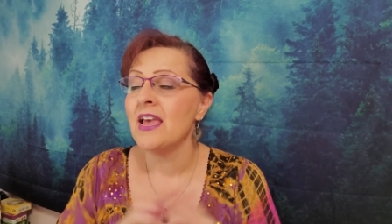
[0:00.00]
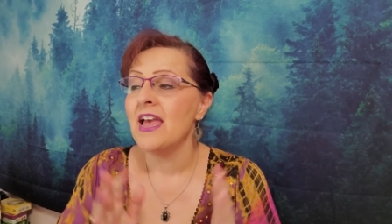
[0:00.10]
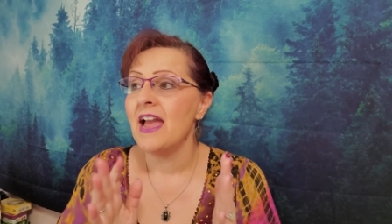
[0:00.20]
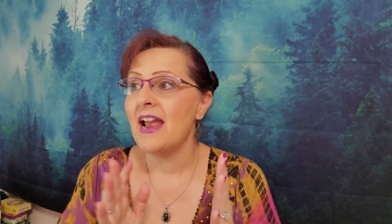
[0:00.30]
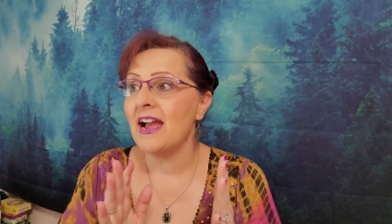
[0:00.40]

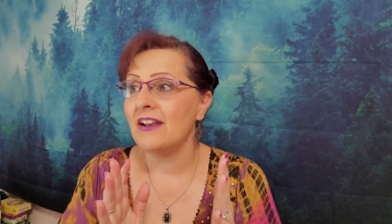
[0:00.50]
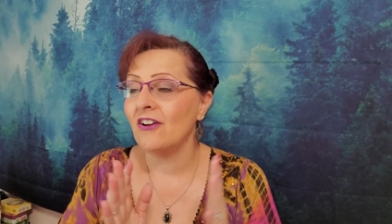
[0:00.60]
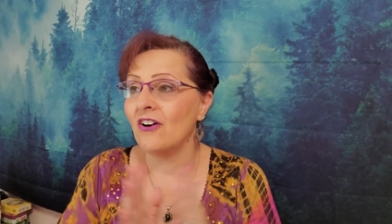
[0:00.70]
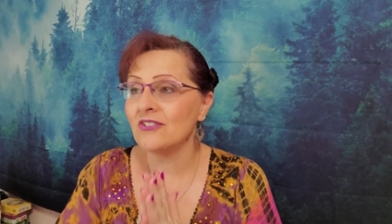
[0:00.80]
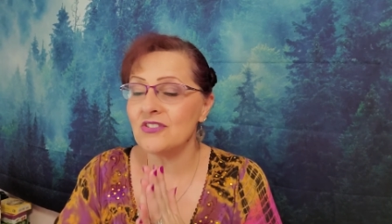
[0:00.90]
And
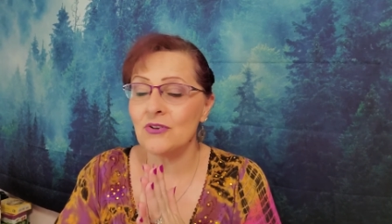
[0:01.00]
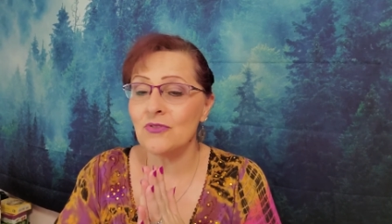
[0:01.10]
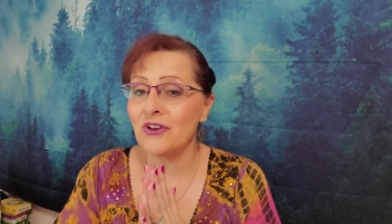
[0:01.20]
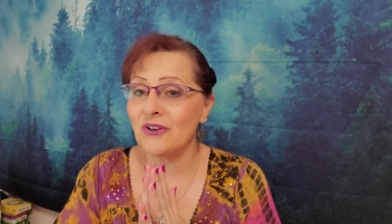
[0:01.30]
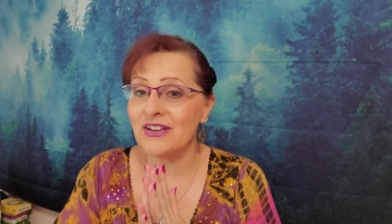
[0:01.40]
also,
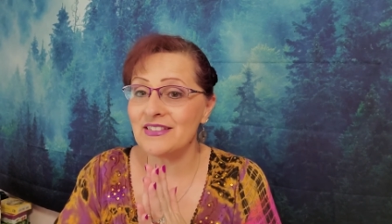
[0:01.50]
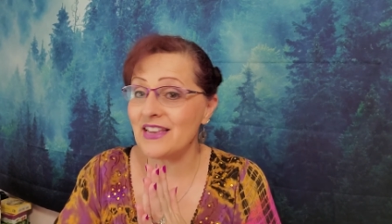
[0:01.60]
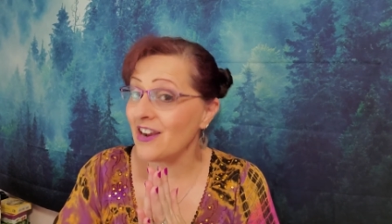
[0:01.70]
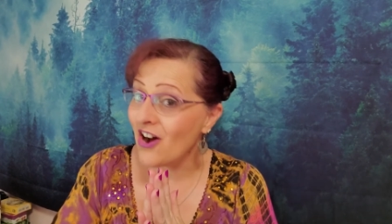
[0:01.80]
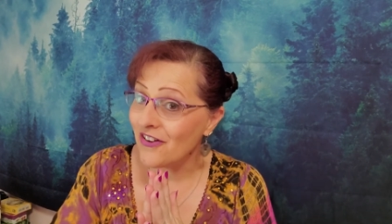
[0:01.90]
there is
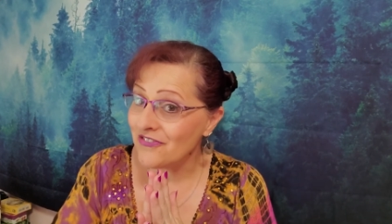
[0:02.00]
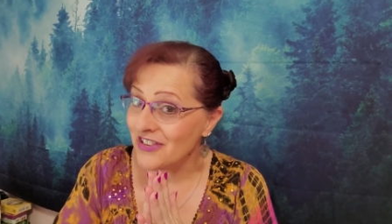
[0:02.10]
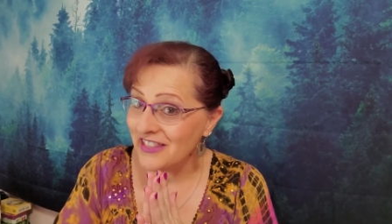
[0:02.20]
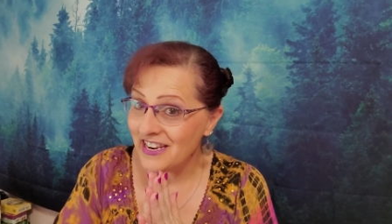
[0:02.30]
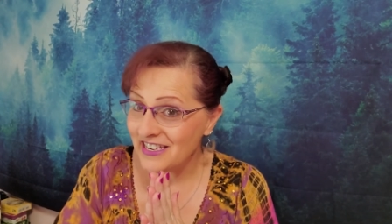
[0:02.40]
a
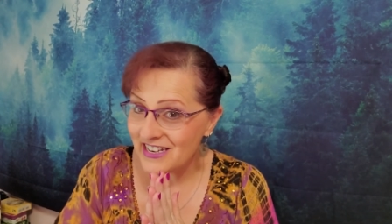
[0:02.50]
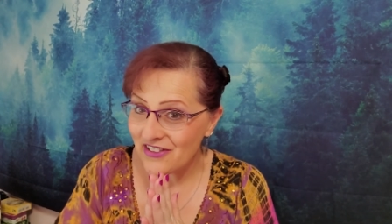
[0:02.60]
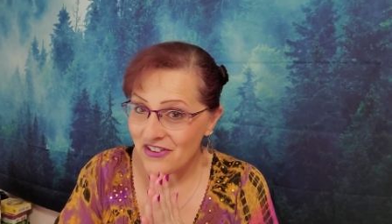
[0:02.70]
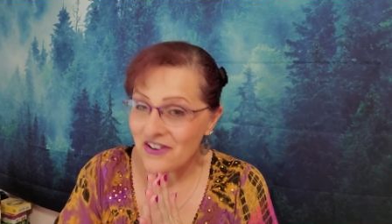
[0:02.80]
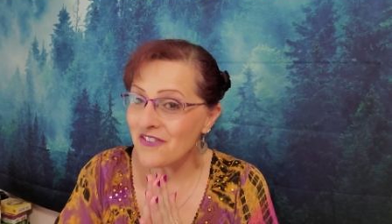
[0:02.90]
coffee link
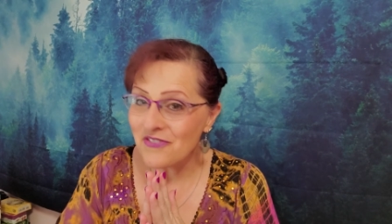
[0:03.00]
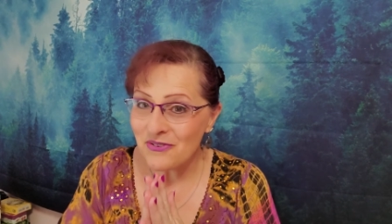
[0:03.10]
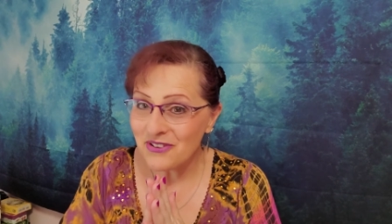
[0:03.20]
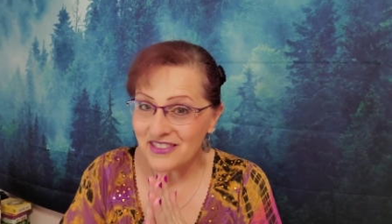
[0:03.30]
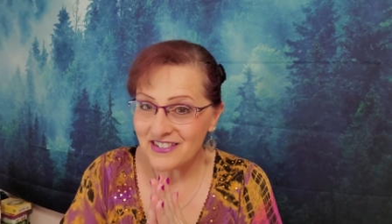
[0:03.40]
down there if
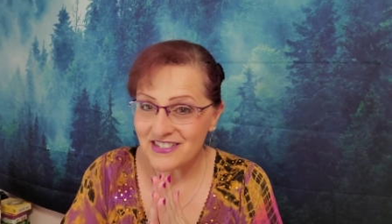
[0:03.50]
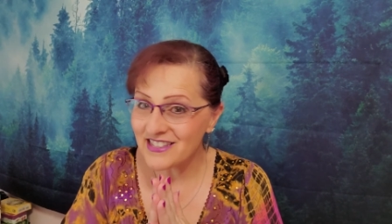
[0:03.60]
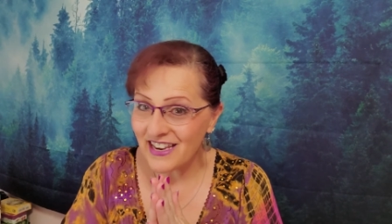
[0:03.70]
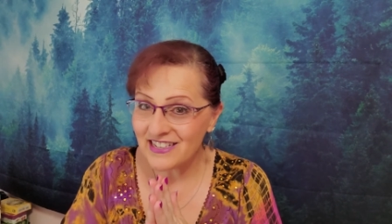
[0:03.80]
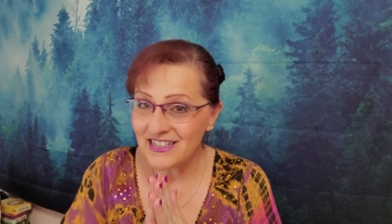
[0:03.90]
you would
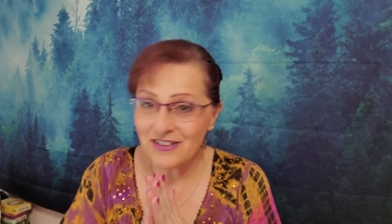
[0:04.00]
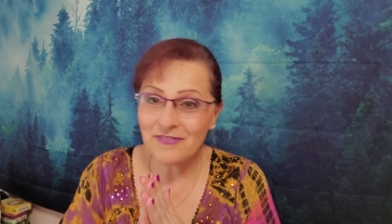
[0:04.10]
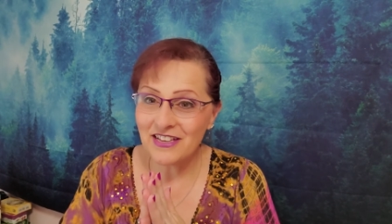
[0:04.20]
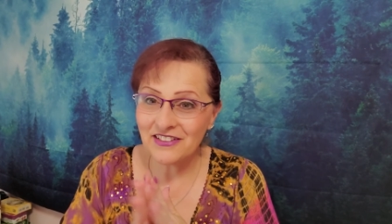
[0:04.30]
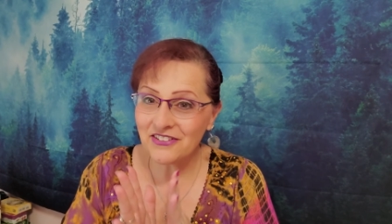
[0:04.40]
just like to give
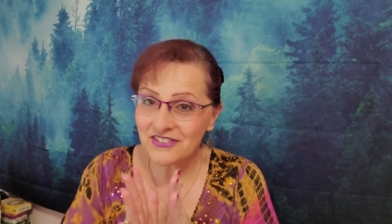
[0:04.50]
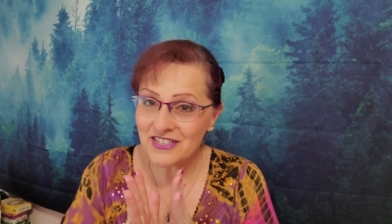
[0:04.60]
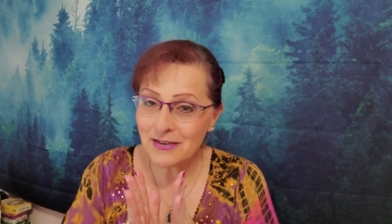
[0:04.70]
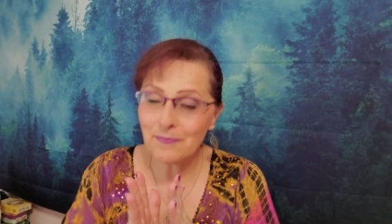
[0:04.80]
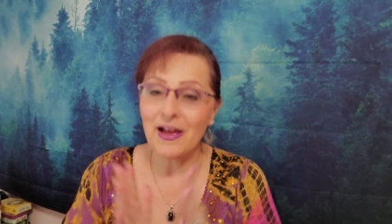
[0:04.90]
me a little
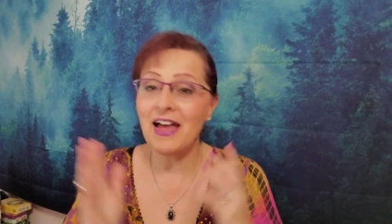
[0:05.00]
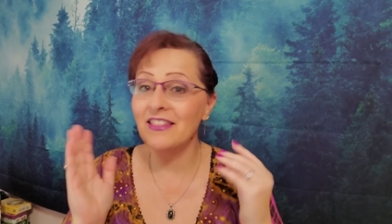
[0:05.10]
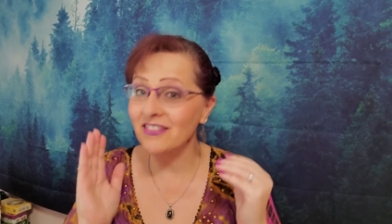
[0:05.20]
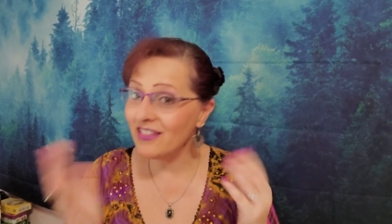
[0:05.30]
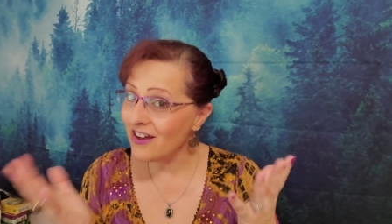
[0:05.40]
tip. I
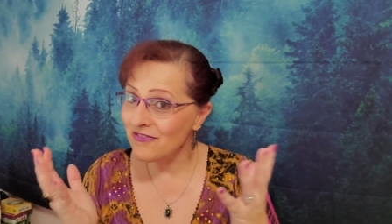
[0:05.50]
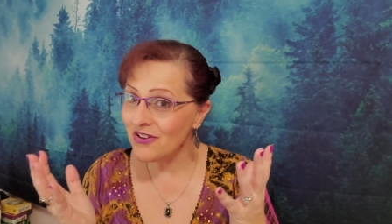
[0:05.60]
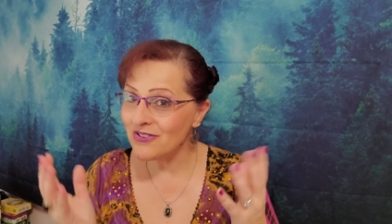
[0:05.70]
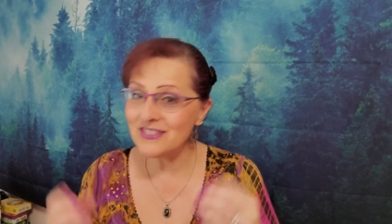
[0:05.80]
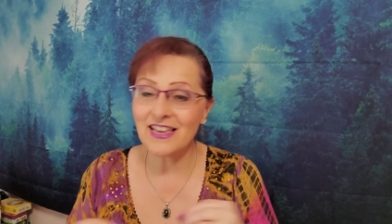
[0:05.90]
love
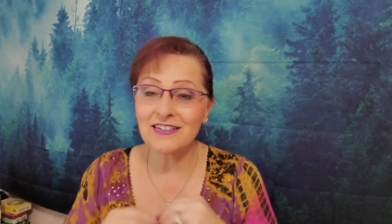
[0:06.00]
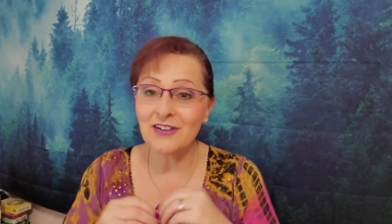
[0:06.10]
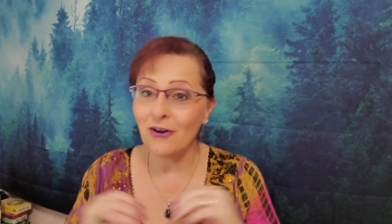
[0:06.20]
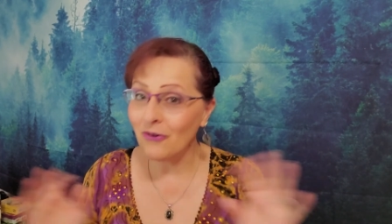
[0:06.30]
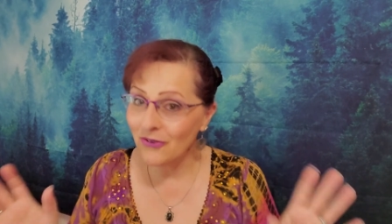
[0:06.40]
those. They
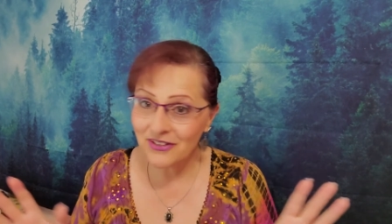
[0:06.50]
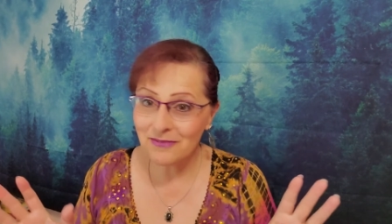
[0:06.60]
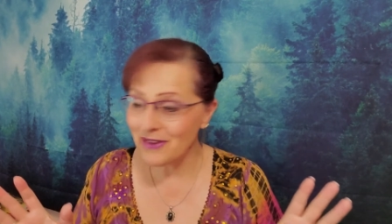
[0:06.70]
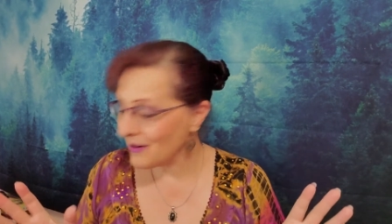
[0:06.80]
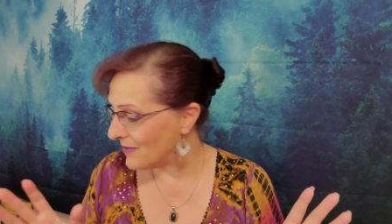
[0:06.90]
totally
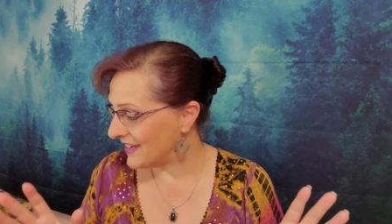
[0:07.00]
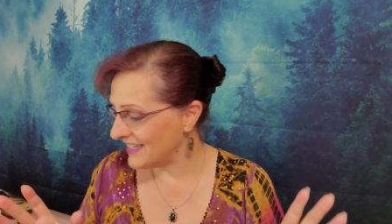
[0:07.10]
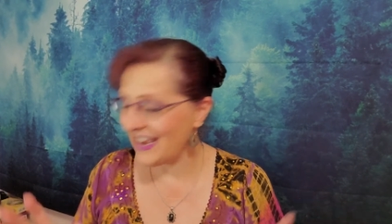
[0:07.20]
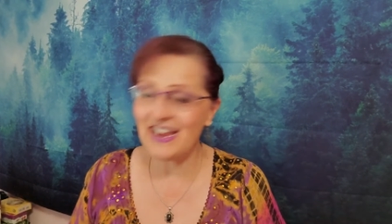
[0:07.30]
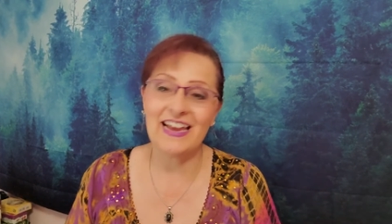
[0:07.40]
make my
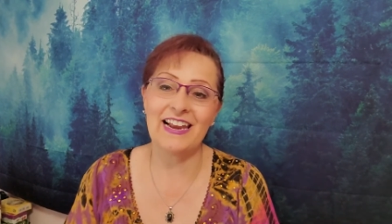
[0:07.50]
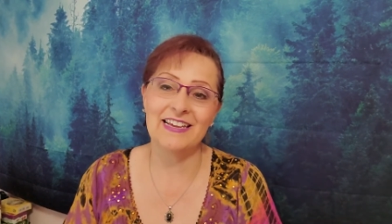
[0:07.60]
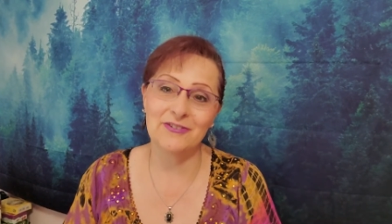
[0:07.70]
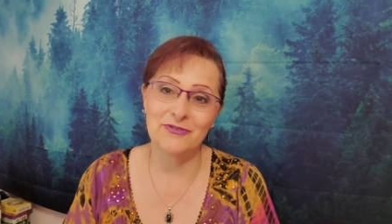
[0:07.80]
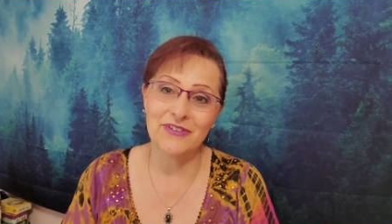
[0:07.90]
day, and
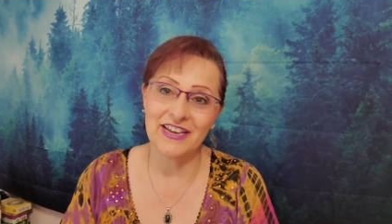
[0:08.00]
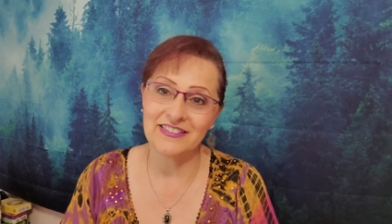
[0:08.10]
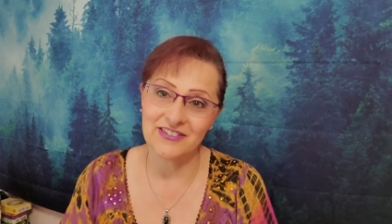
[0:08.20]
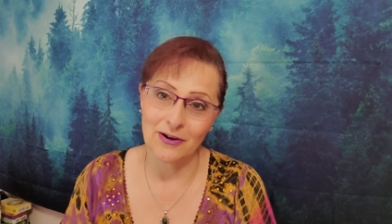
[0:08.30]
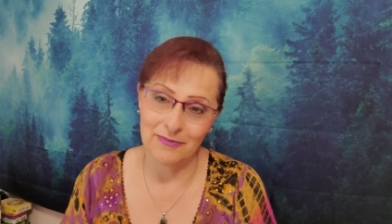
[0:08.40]
I do
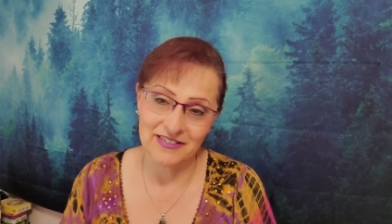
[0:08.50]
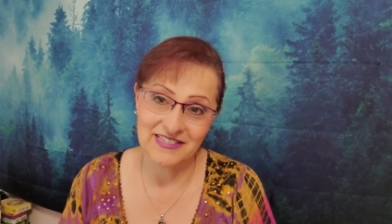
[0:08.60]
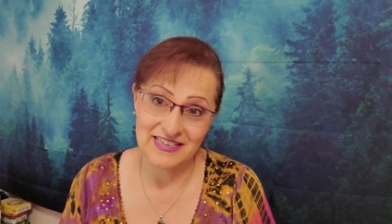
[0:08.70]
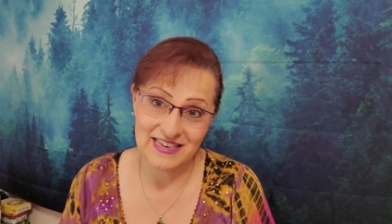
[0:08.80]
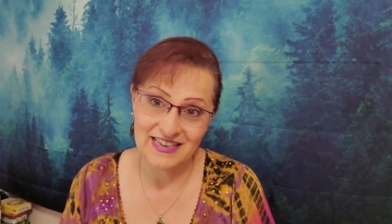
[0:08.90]
get
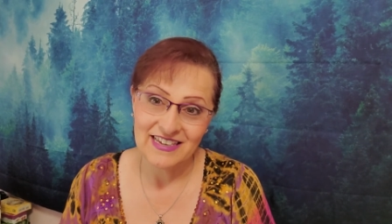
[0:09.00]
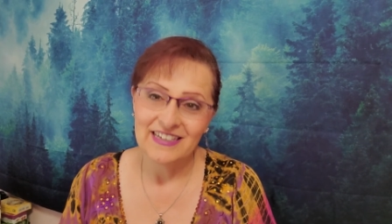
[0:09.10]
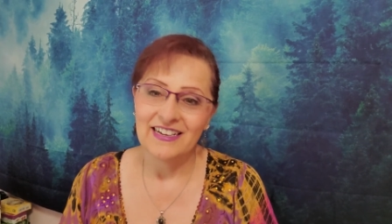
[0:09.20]
Starbucks tea.